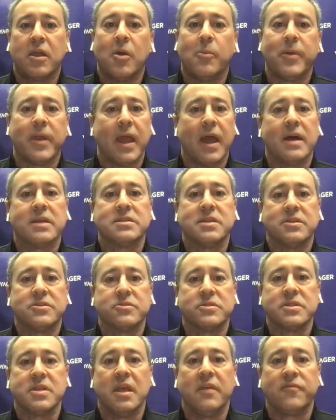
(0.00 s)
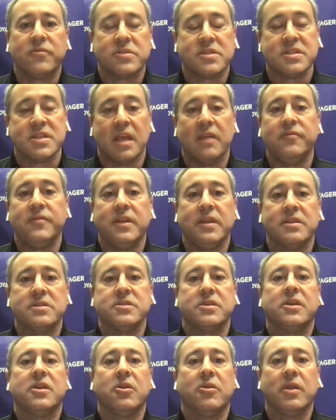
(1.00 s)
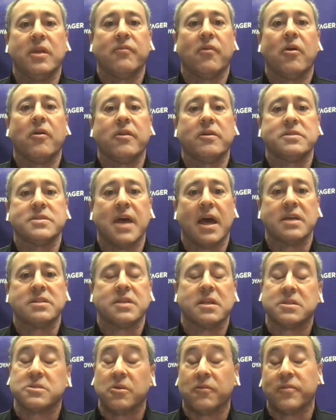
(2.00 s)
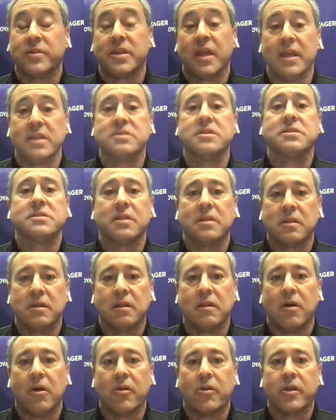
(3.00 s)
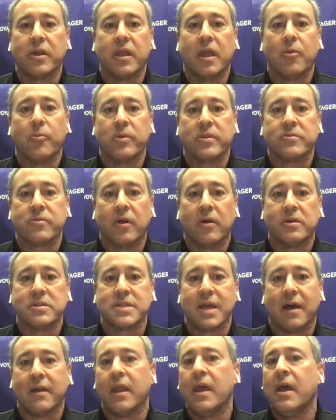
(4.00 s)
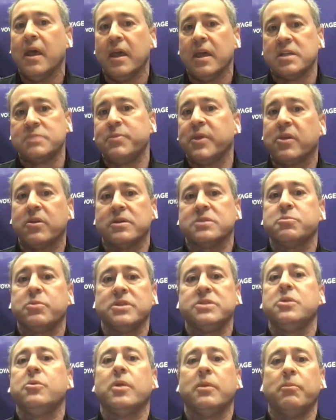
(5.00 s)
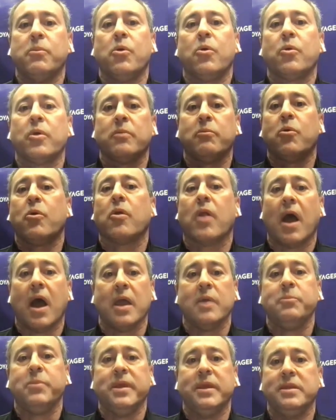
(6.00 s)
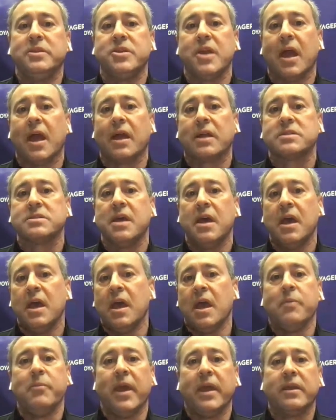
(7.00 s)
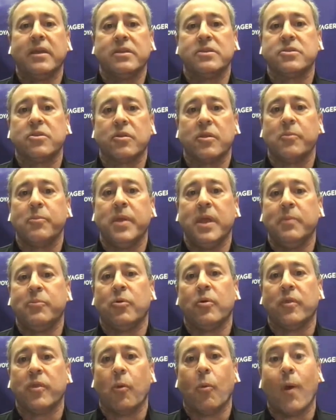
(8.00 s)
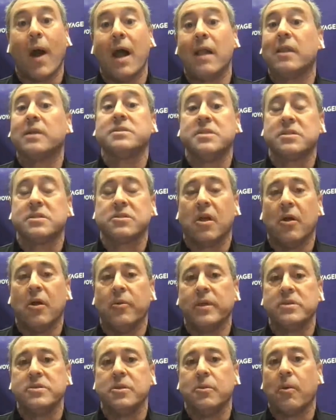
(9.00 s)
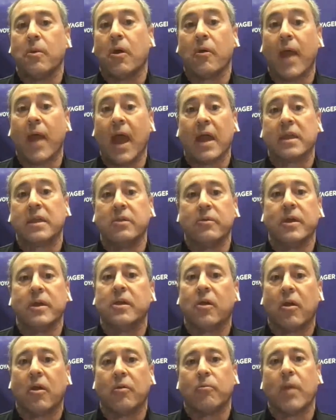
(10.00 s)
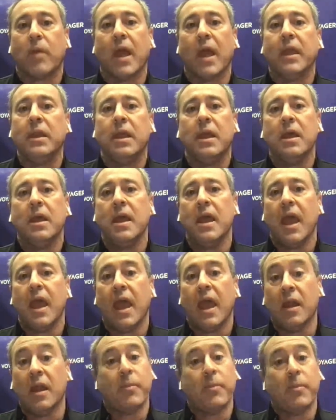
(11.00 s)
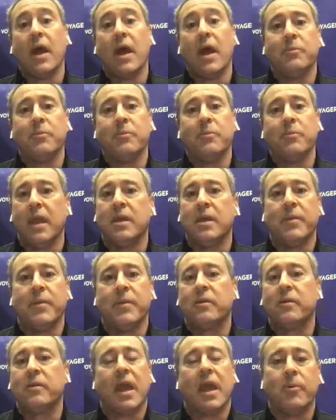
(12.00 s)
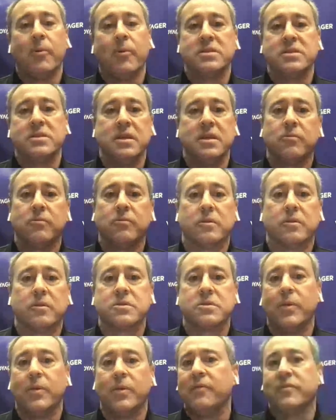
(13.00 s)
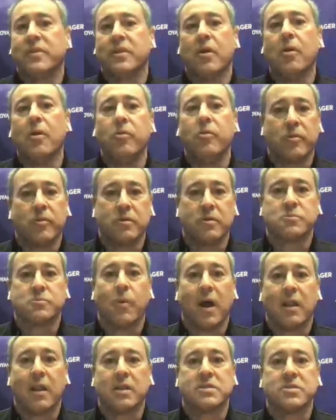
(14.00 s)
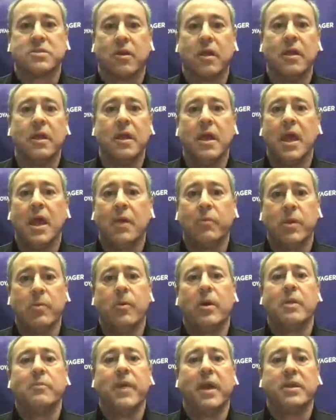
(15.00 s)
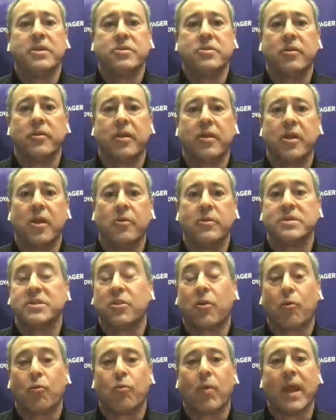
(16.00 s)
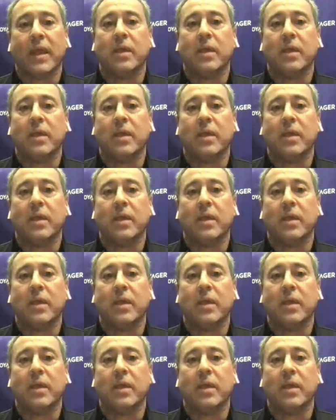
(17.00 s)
company assets are safe for safety and security of all those assets. So if it takes us a little longer to get withdrawals out, it's because we're doing more and more IP checks and making sure the people on the wallets it's going to are accurate, are right, and abiding by AML KYC rules. So we have to know who those wallets are. We want to make sure they're going to the